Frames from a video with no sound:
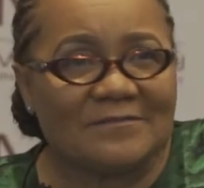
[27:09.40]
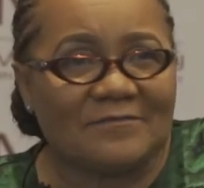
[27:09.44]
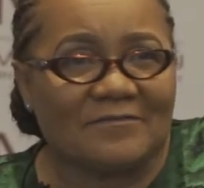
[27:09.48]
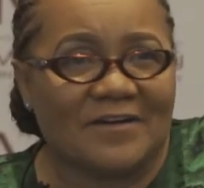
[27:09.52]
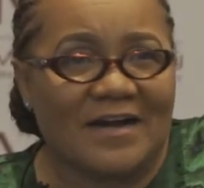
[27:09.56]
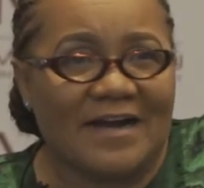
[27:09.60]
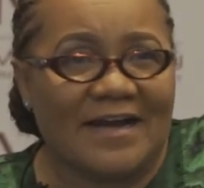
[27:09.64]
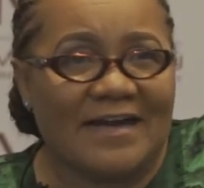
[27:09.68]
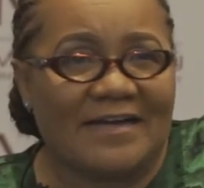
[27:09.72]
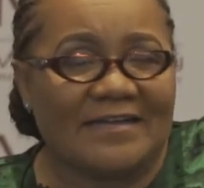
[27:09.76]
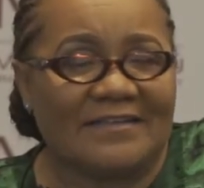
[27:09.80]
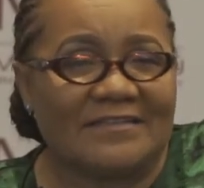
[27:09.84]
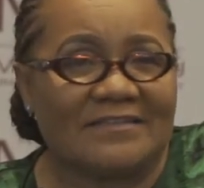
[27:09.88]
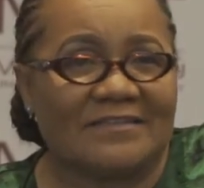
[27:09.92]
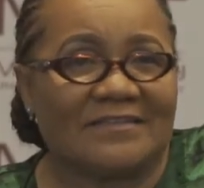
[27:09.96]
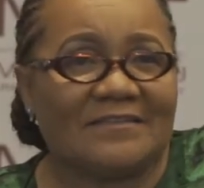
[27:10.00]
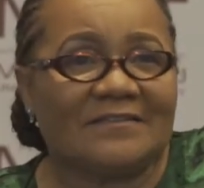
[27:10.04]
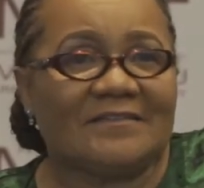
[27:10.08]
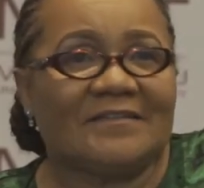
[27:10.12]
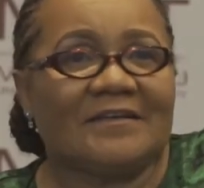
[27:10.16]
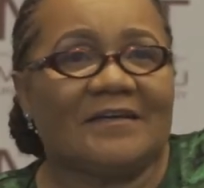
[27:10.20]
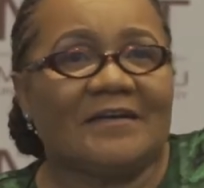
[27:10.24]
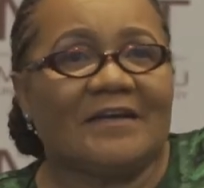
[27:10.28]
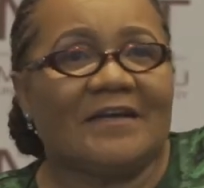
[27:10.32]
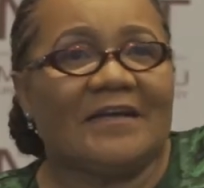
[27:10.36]
Divide,
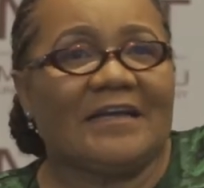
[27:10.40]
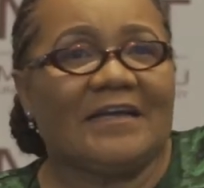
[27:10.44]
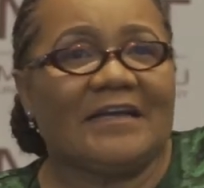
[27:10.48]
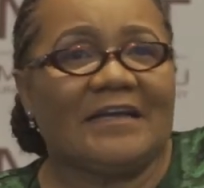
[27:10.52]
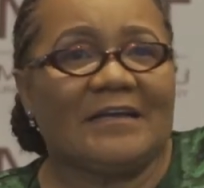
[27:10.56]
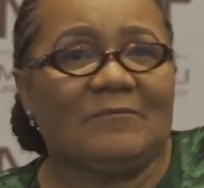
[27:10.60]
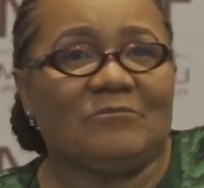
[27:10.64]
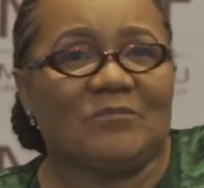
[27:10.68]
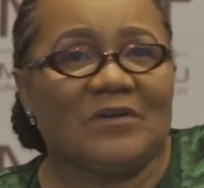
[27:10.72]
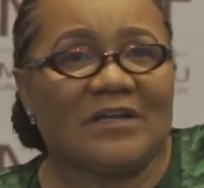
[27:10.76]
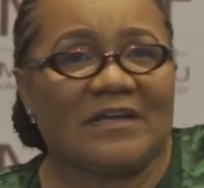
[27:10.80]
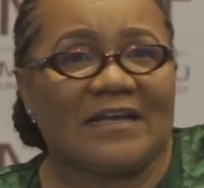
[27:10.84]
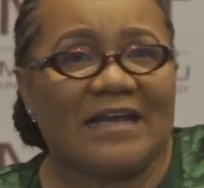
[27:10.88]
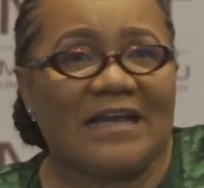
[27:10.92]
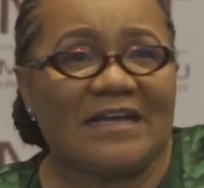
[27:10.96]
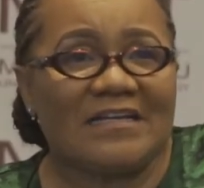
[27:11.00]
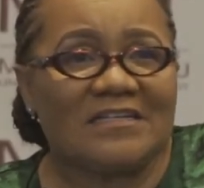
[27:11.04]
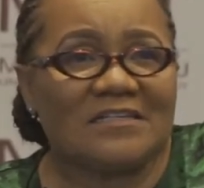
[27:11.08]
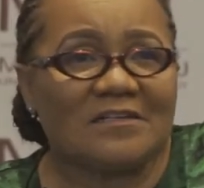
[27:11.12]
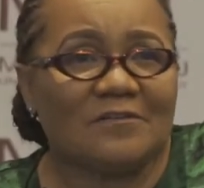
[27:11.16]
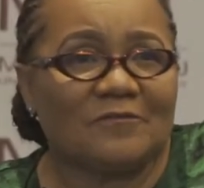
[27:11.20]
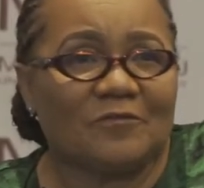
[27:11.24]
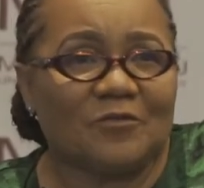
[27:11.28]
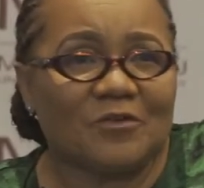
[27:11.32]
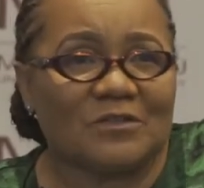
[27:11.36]

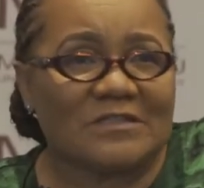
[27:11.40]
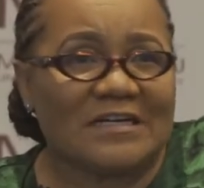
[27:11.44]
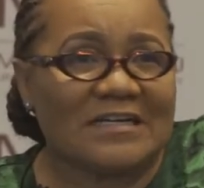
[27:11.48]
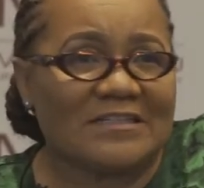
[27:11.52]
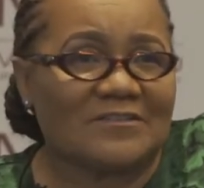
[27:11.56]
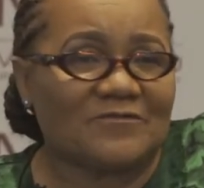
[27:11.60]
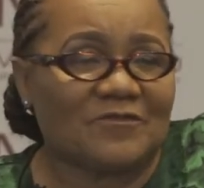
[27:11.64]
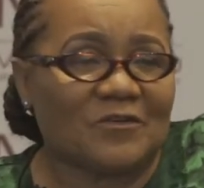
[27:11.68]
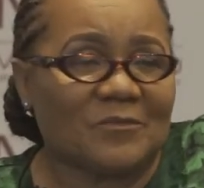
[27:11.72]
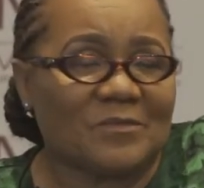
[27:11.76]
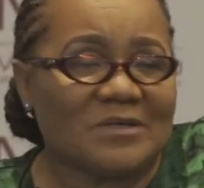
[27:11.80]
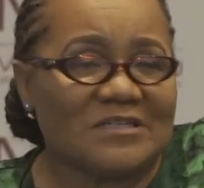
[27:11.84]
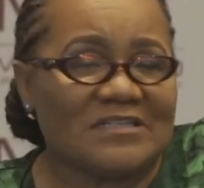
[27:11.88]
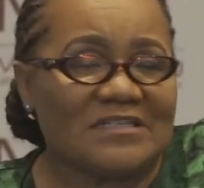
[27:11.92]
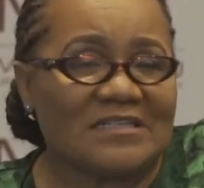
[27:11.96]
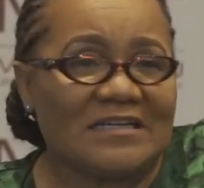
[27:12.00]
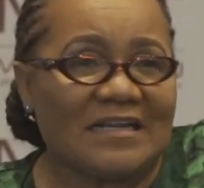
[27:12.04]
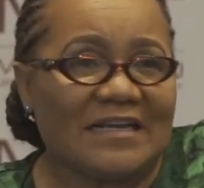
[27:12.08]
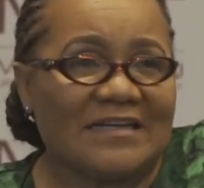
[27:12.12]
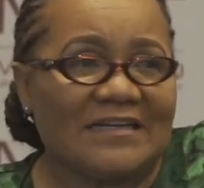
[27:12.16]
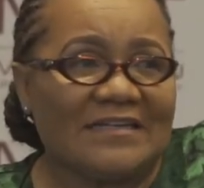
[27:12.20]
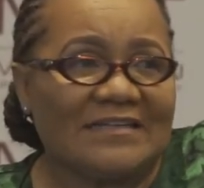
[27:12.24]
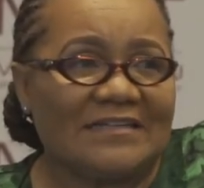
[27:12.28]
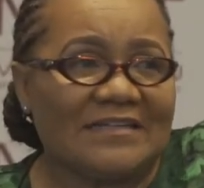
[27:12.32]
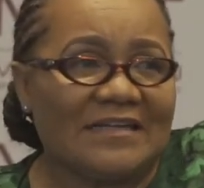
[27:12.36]
Implication for
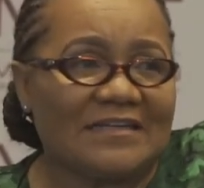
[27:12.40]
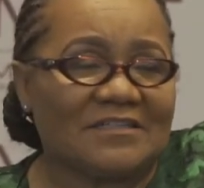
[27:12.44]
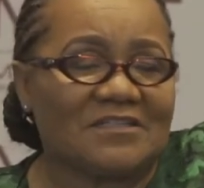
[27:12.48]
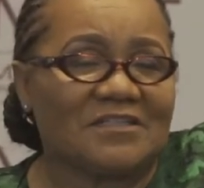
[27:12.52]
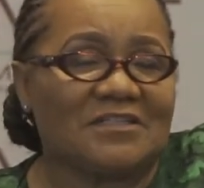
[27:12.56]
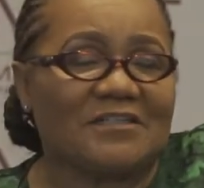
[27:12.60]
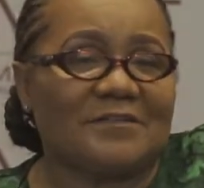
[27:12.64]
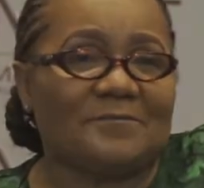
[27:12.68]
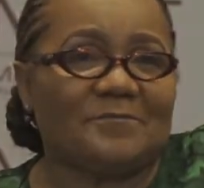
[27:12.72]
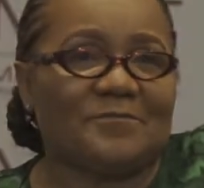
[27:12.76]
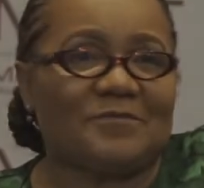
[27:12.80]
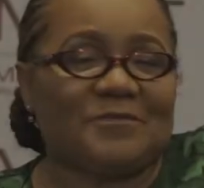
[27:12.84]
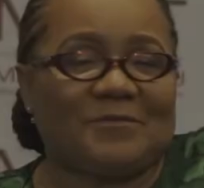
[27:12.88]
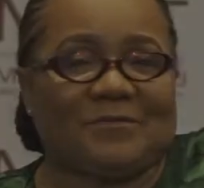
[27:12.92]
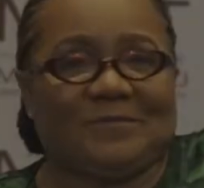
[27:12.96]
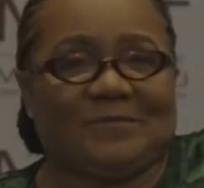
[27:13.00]
Transformational Leadership.